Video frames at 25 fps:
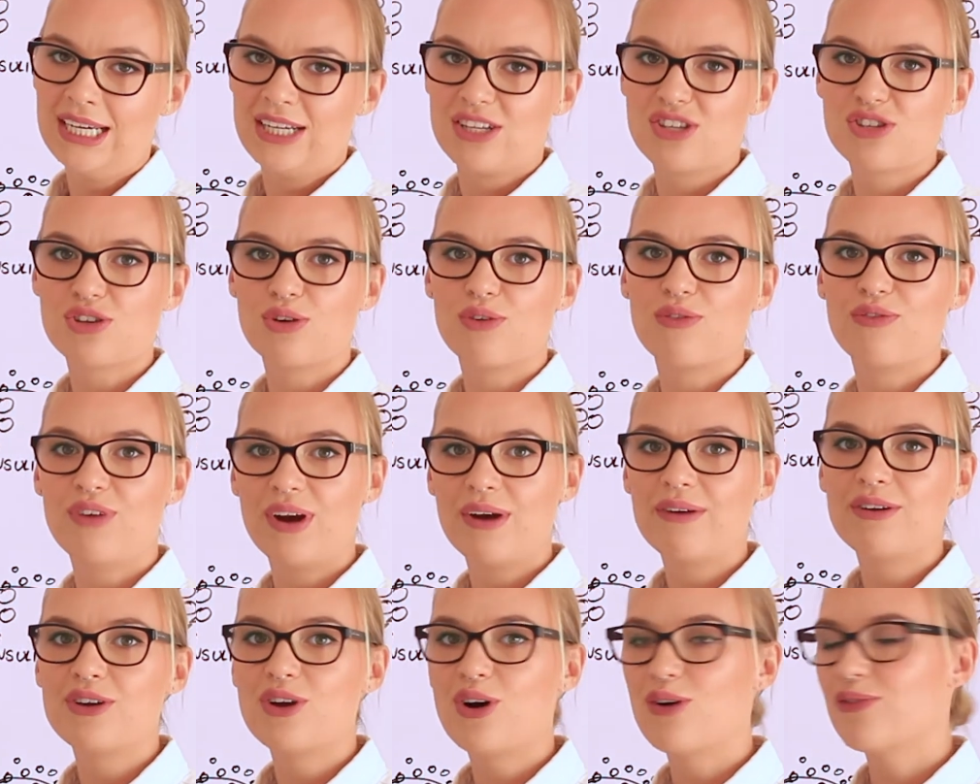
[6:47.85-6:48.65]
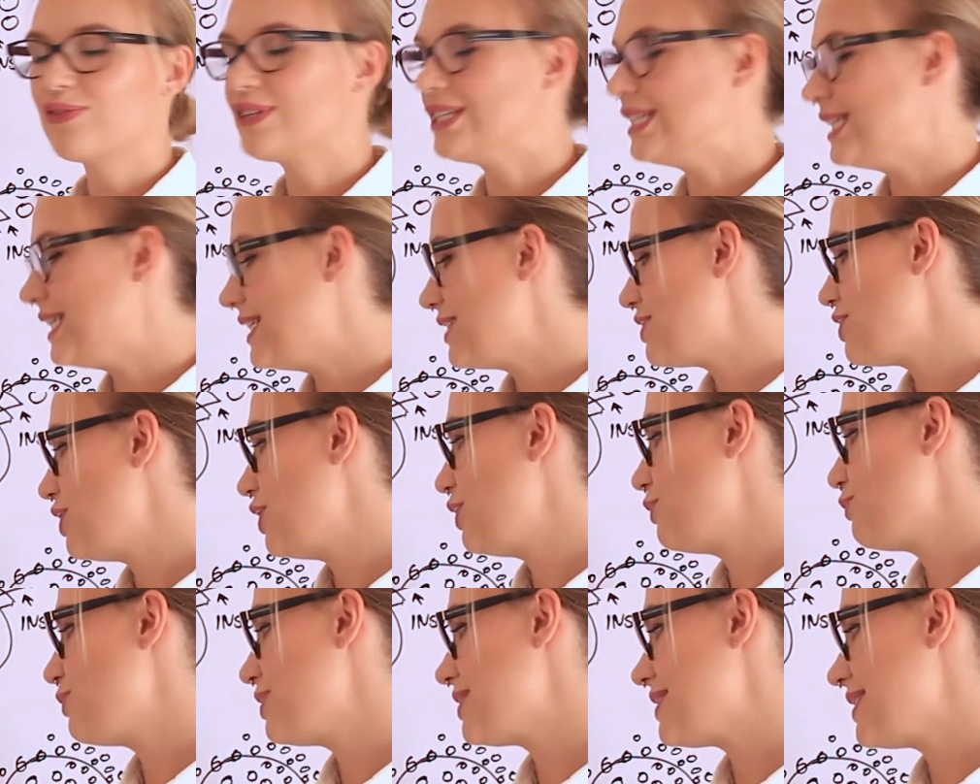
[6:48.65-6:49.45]
So very often
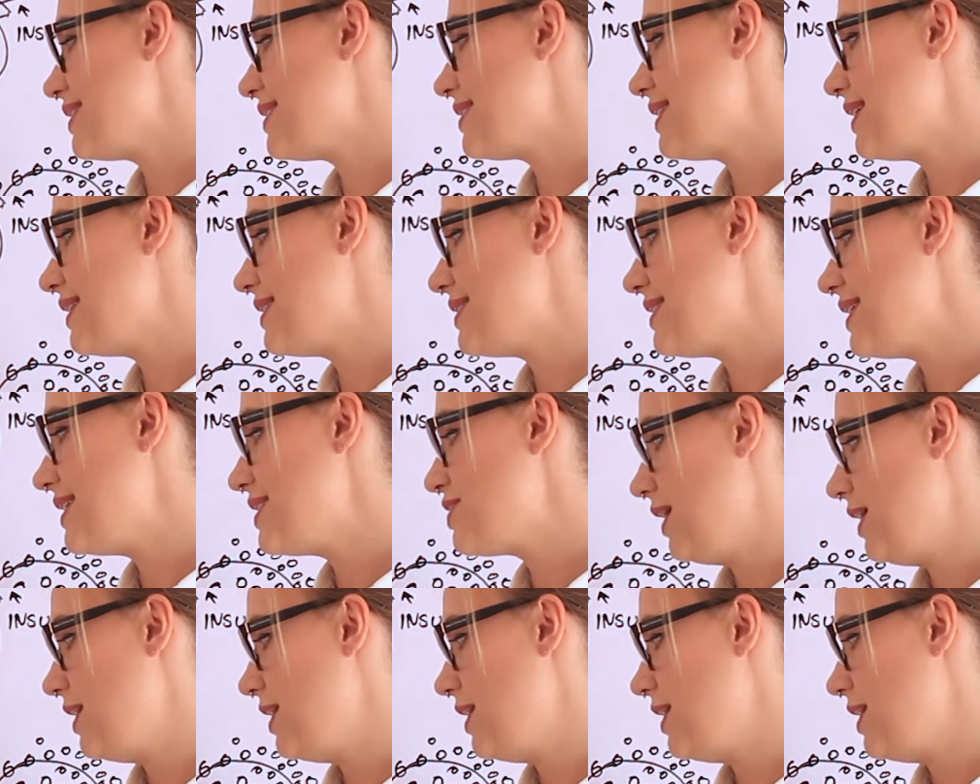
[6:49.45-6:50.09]
insulin resistance